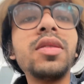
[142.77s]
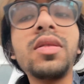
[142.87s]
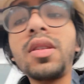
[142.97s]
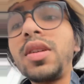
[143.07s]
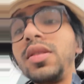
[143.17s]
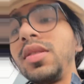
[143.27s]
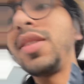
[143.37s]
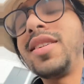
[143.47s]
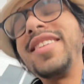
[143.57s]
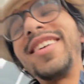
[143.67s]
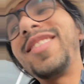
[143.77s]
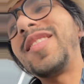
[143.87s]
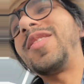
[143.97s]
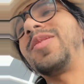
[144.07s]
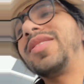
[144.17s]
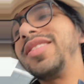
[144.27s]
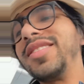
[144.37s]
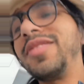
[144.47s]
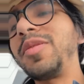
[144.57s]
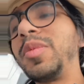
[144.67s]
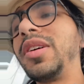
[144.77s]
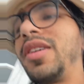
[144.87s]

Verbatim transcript: slaying though, if I'm being